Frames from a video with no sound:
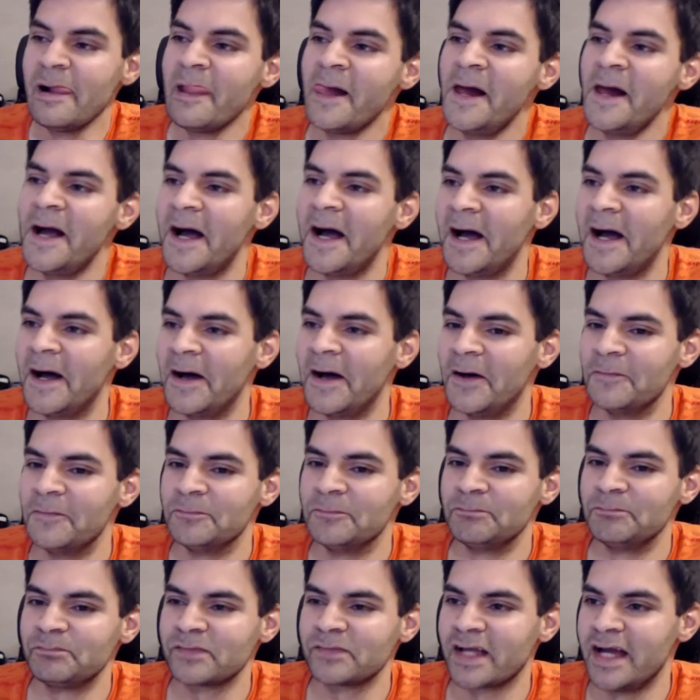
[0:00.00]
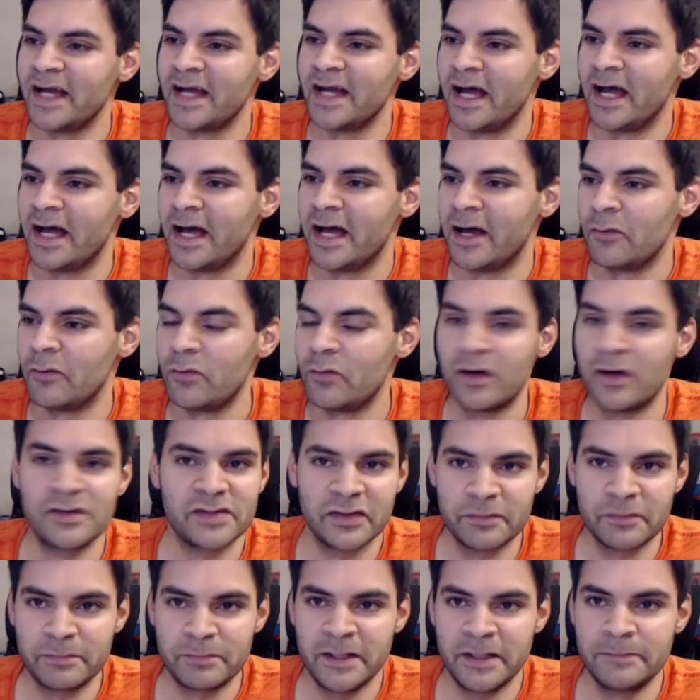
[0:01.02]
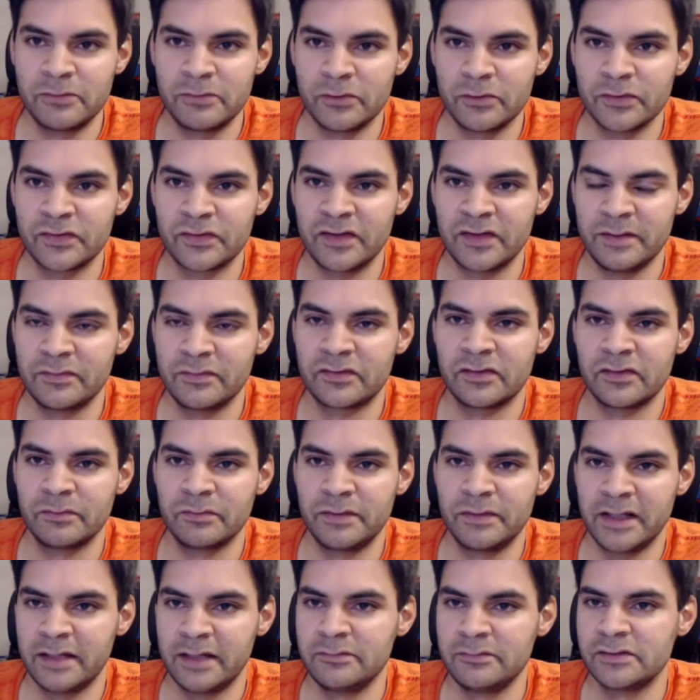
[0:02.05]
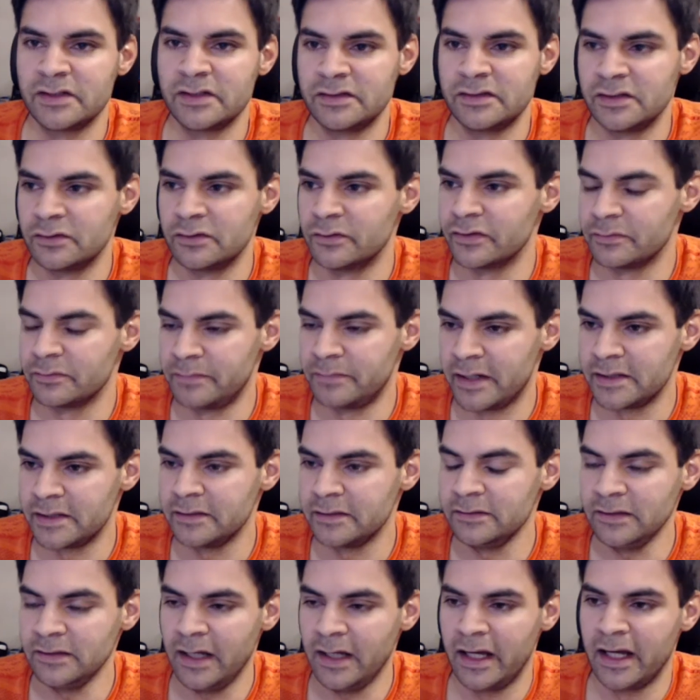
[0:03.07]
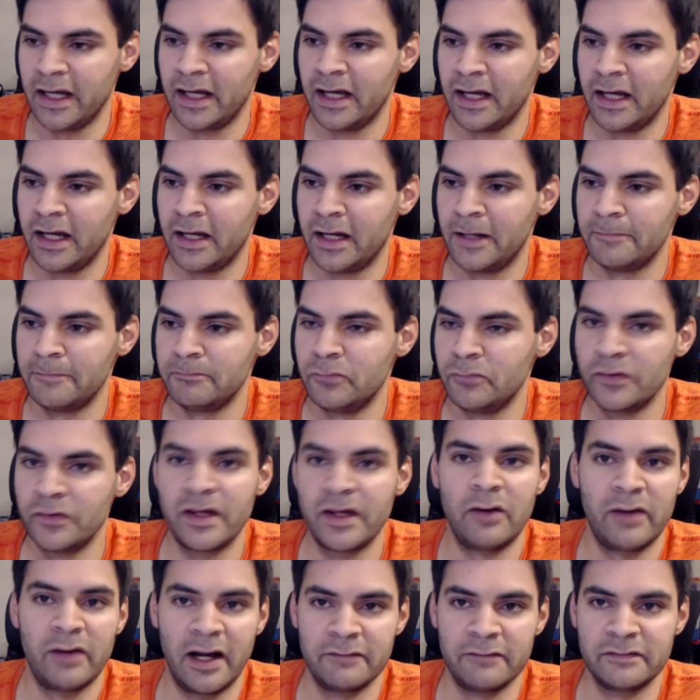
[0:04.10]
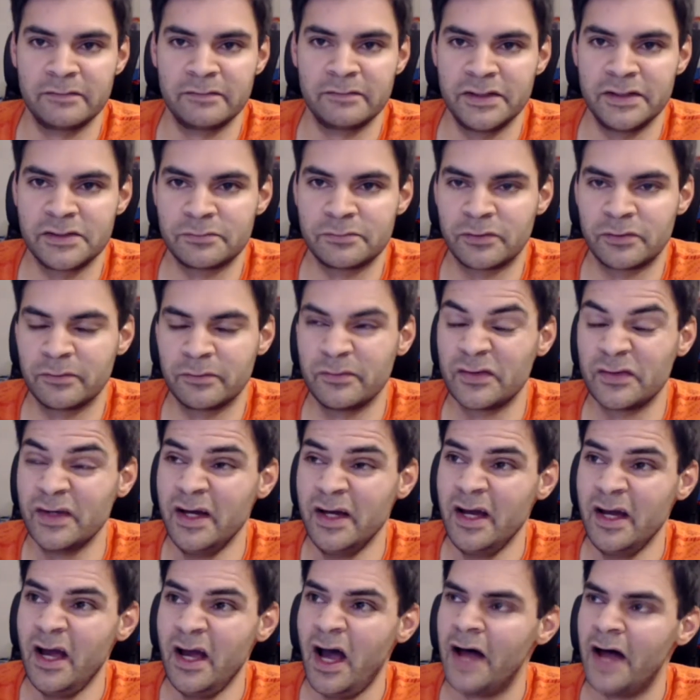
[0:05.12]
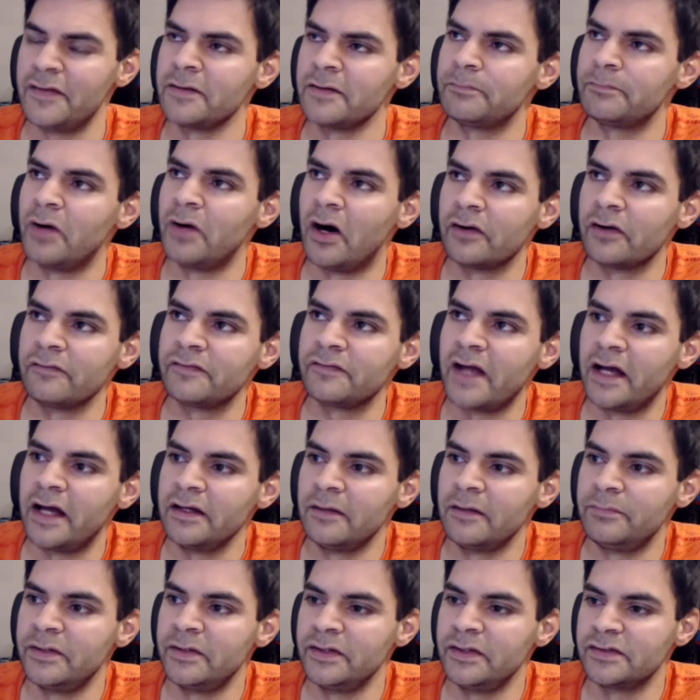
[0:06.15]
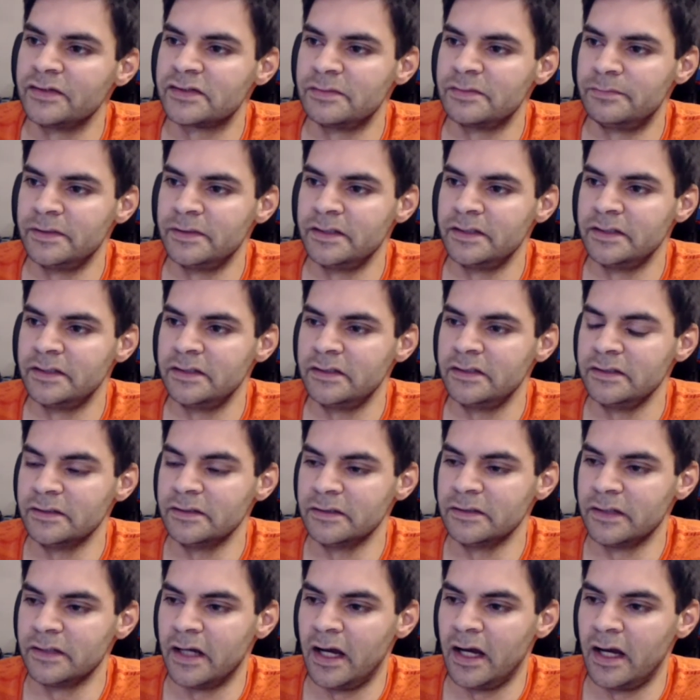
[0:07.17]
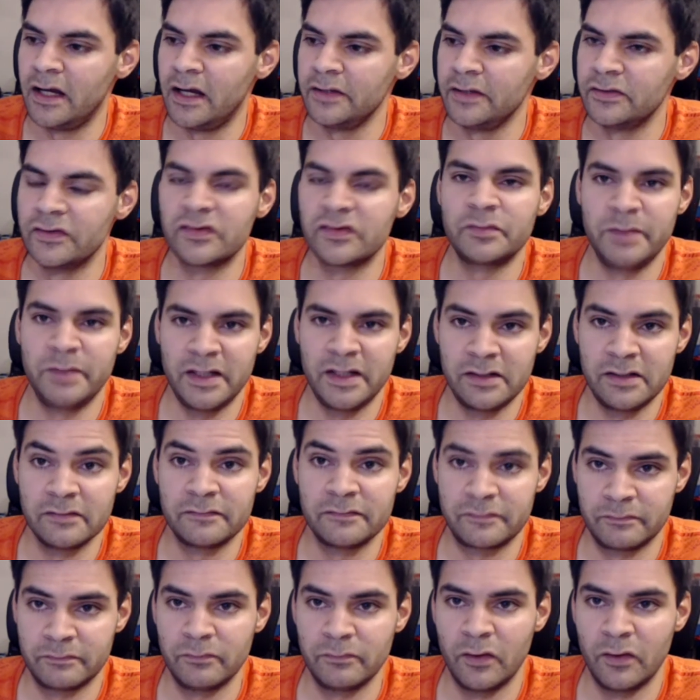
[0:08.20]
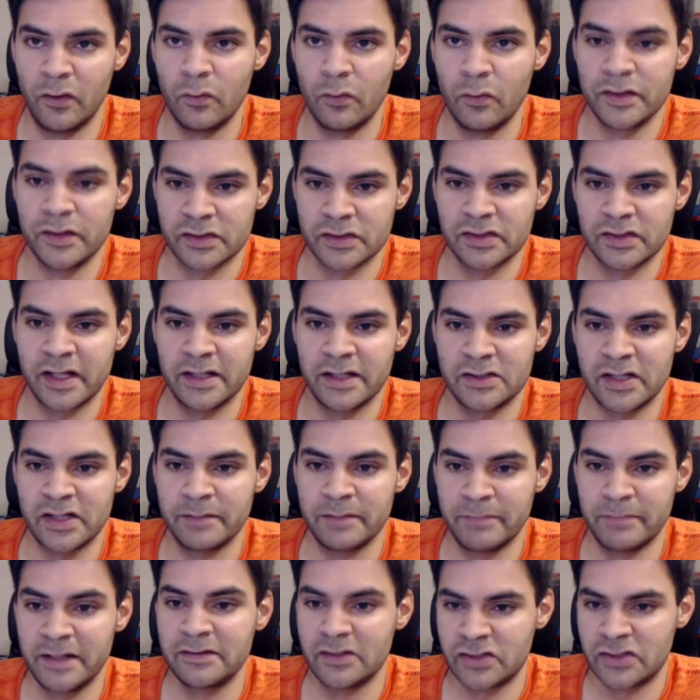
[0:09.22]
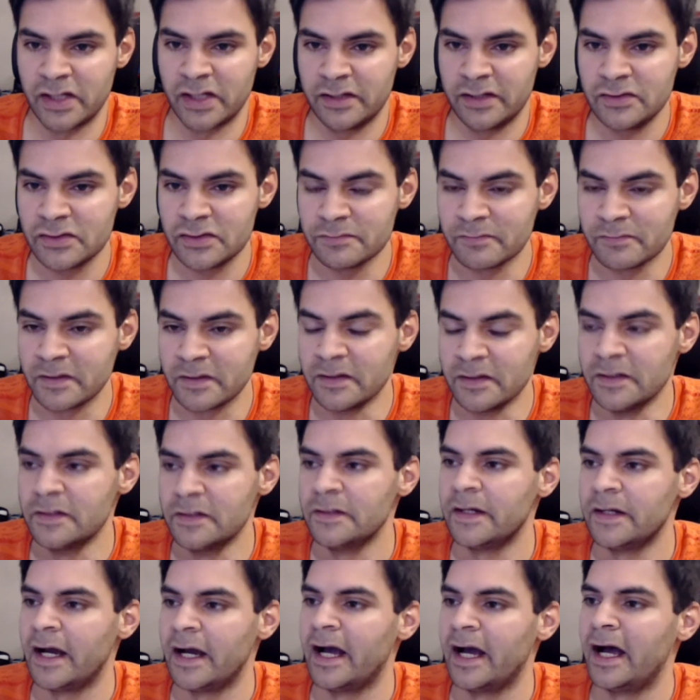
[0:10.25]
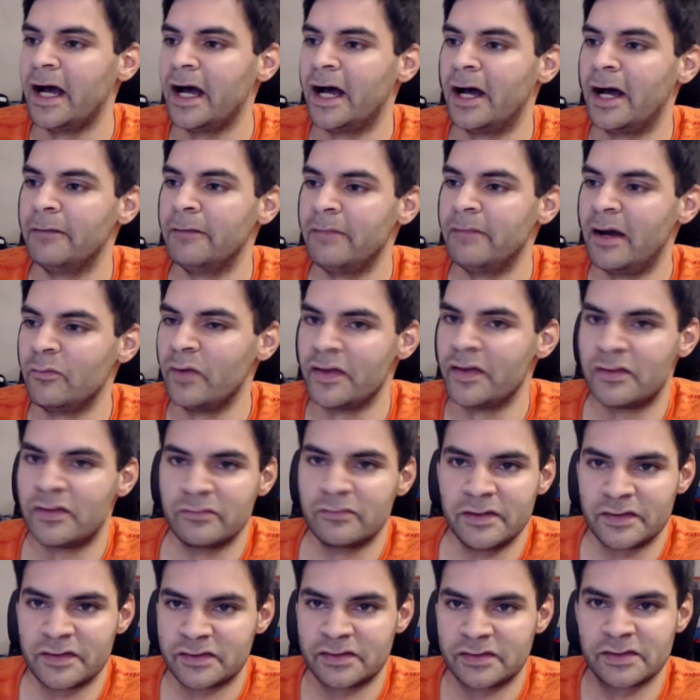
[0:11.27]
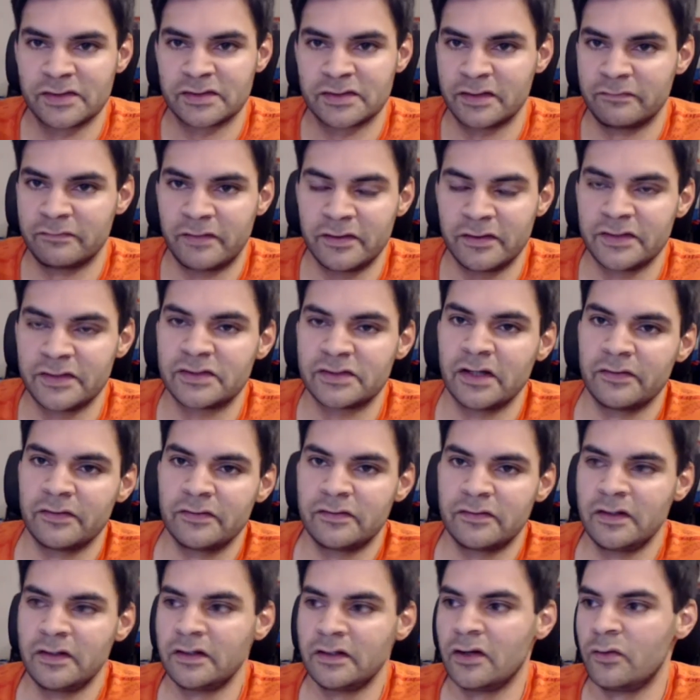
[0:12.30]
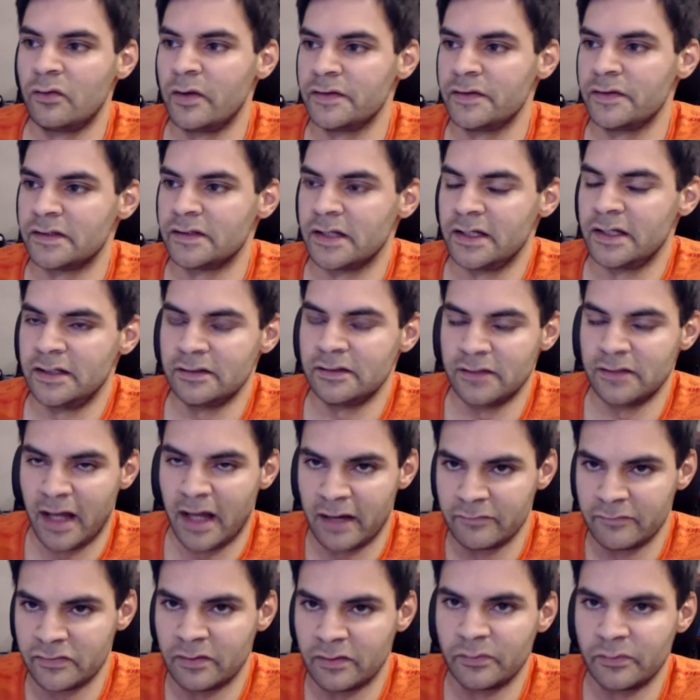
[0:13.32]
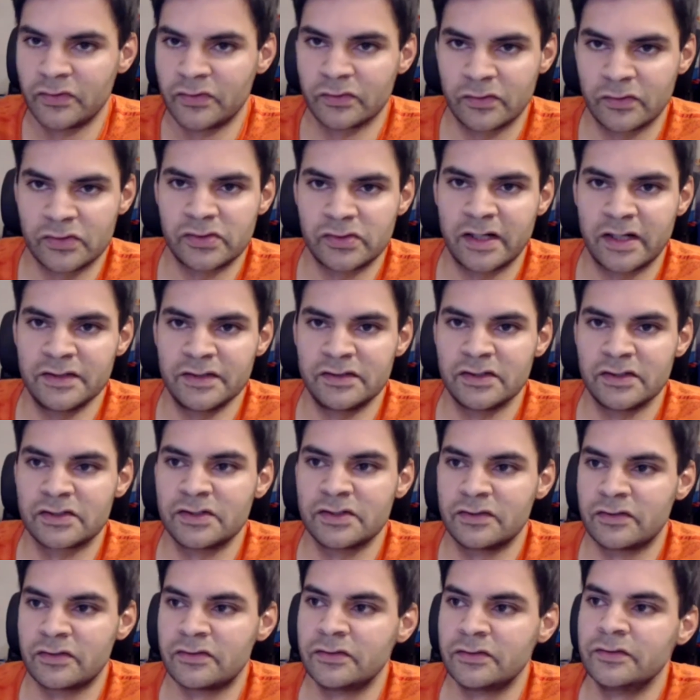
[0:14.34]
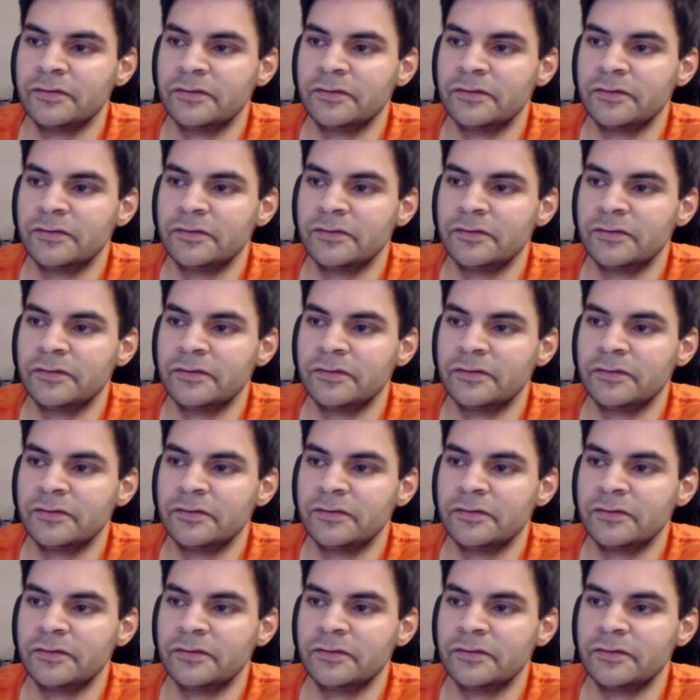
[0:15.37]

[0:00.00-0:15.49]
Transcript: Whereas other people seem to be able to deal with it better without having major problems. I think part of that appears to be the speed at which they make the change, and whether it's just a very sudden thing or whether they have some sort of transition through.